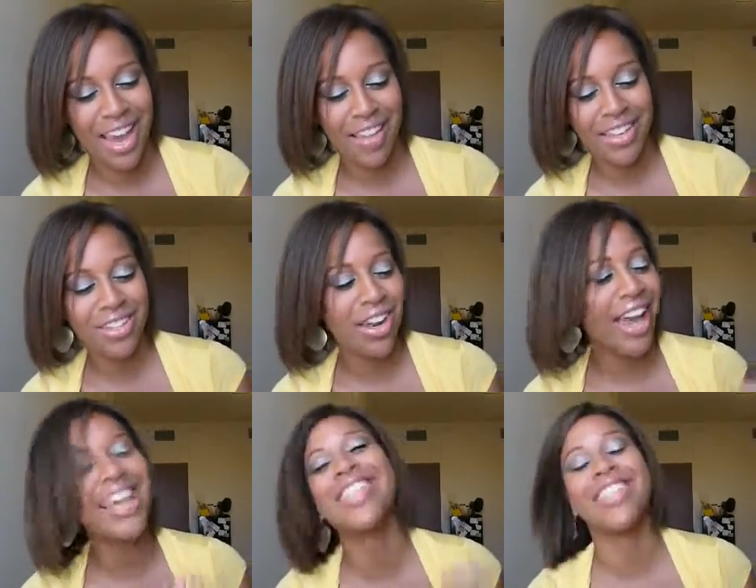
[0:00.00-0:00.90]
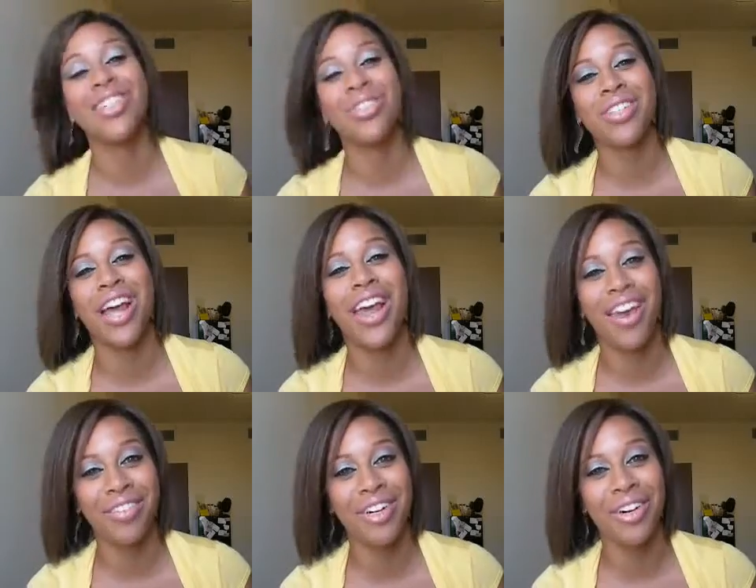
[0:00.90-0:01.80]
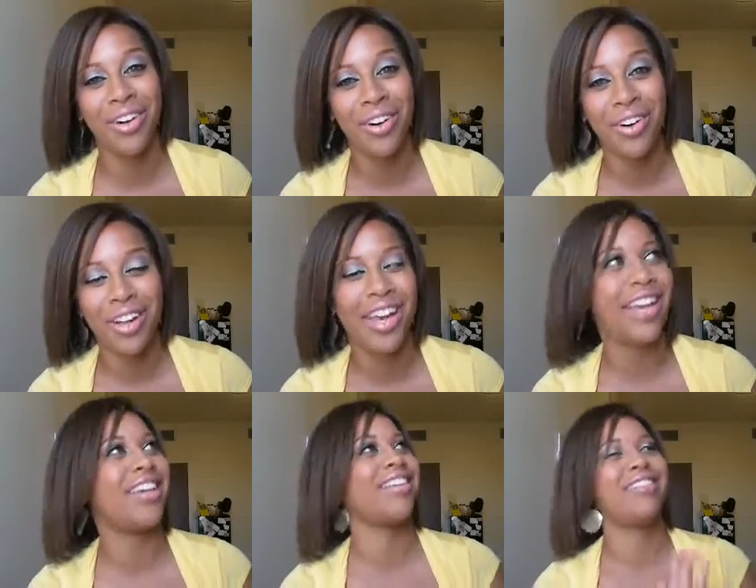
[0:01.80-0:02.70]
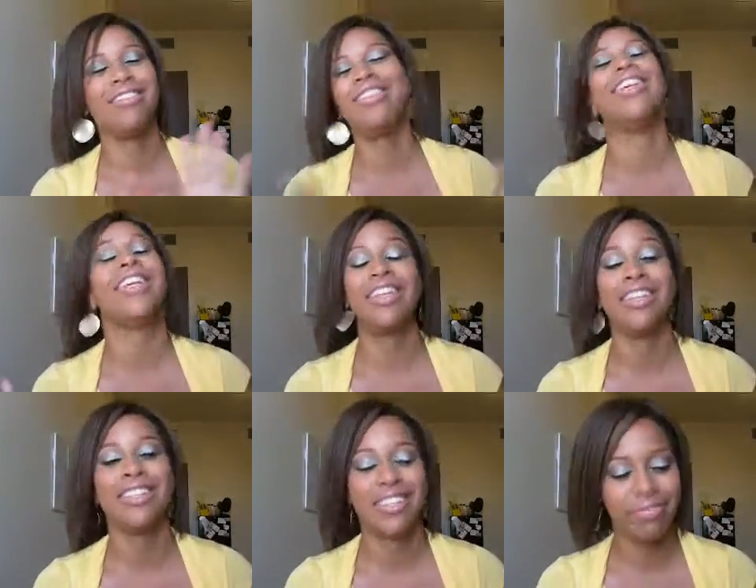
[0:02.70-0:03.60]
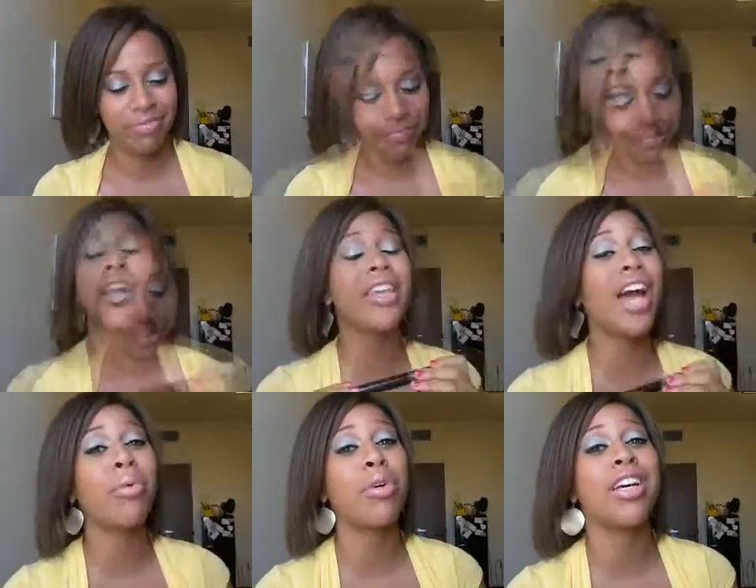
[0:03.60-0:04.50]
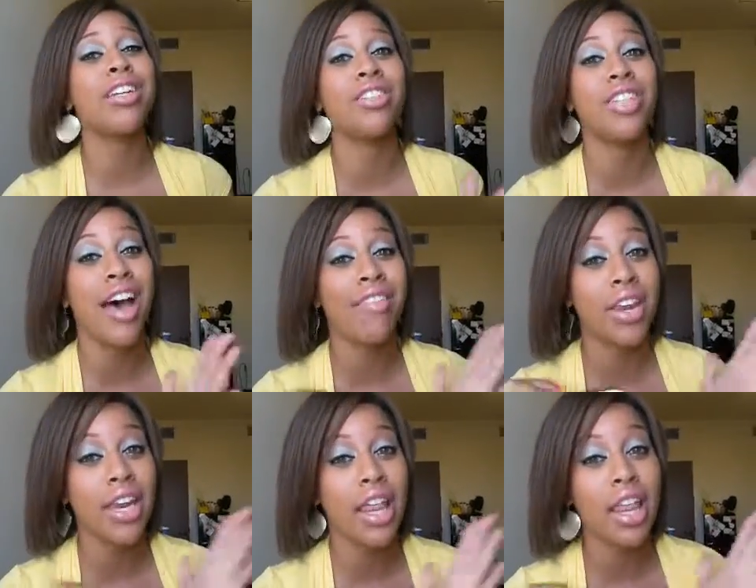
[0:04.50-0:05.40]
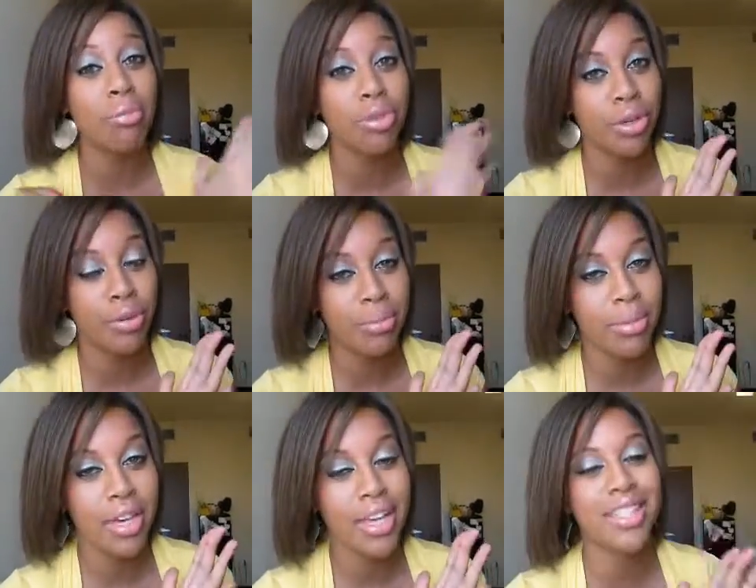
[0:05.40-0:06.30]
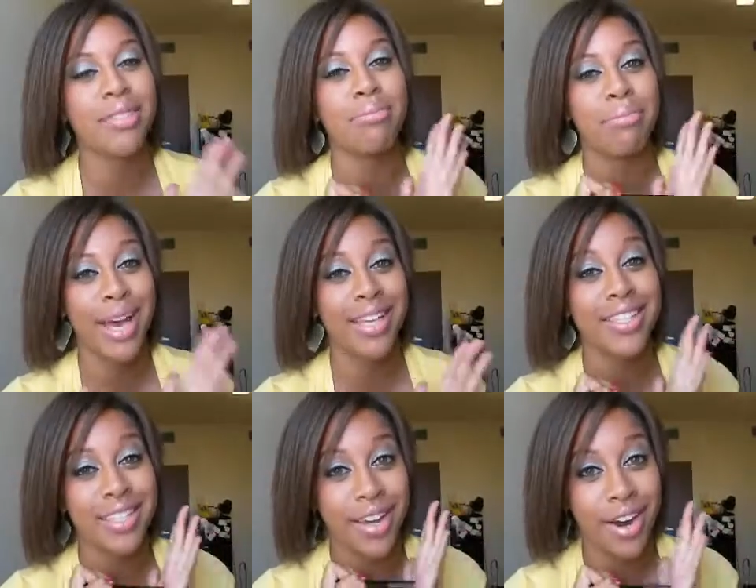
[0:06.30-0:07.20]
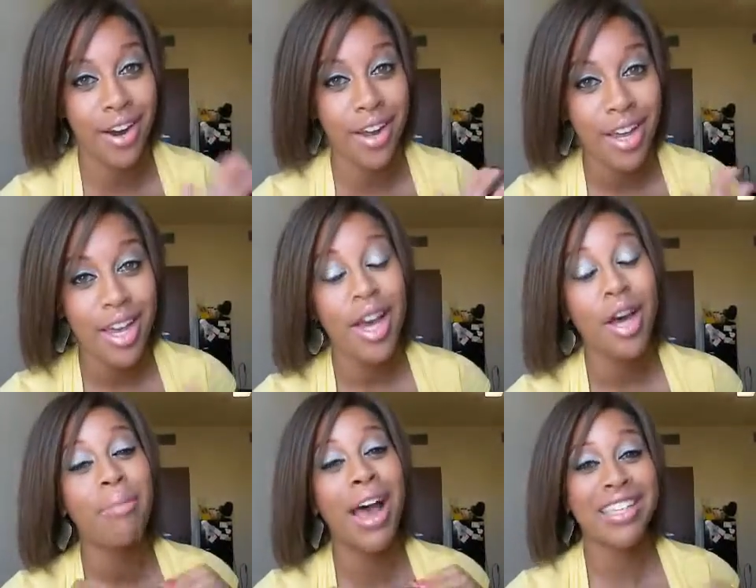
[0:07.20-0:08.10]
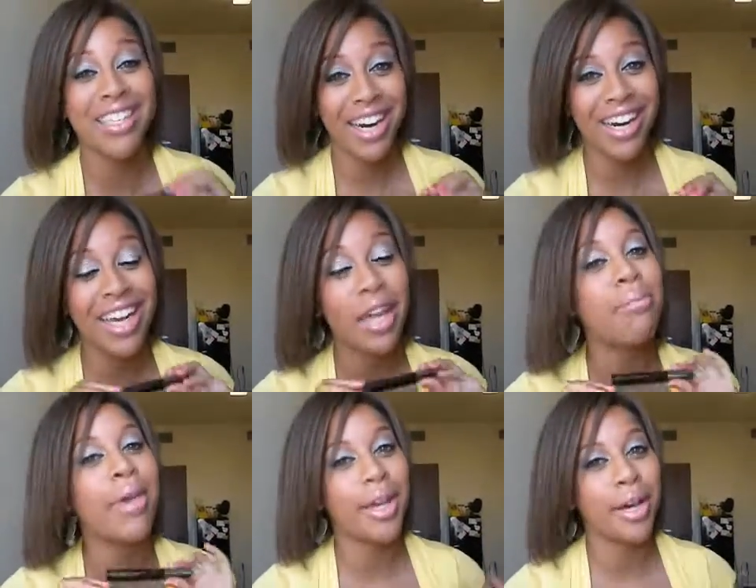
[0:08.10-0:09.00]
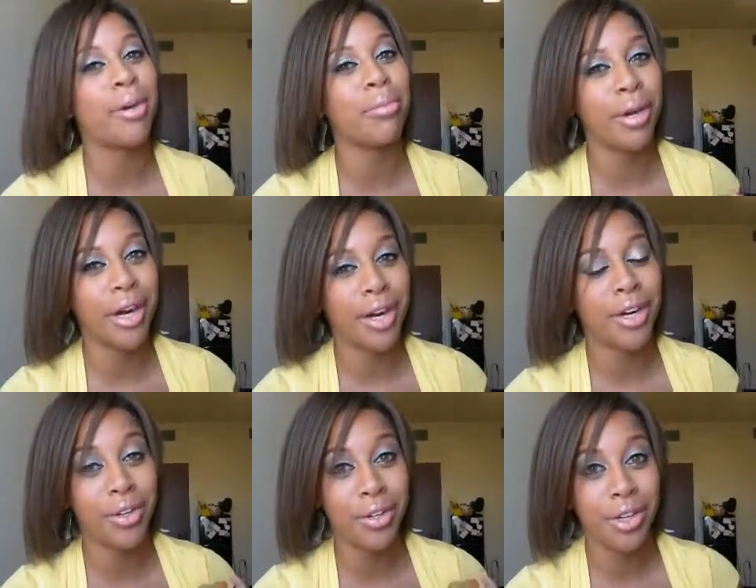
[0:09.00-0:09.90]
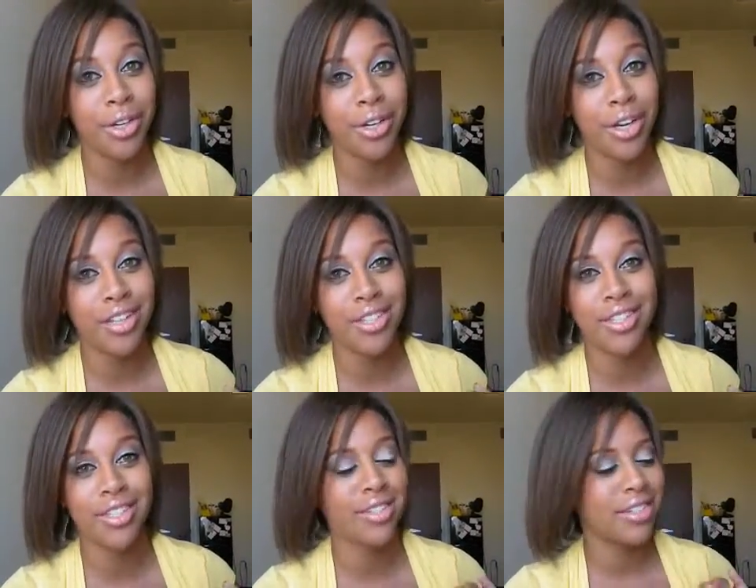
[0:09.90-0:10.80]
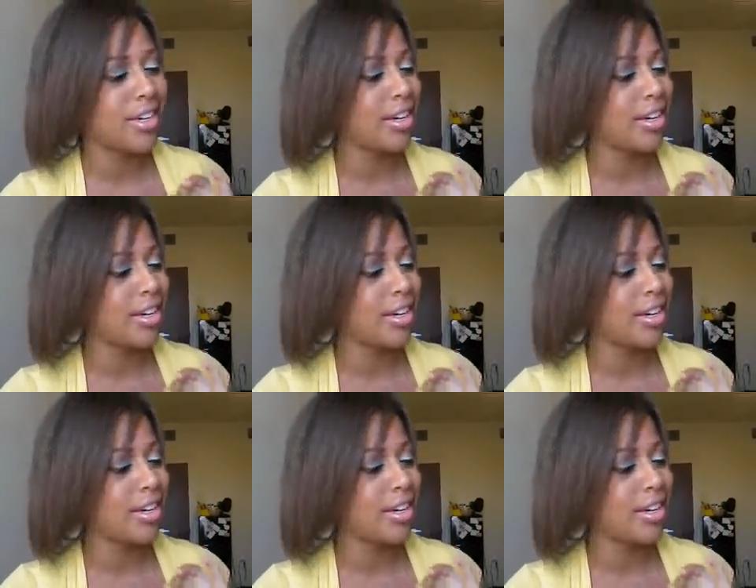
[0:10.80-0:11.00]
yeah, these are essentials that every girl needs. Another thing I would definitely bring with me is mascara. Mascara can make or break your look. I just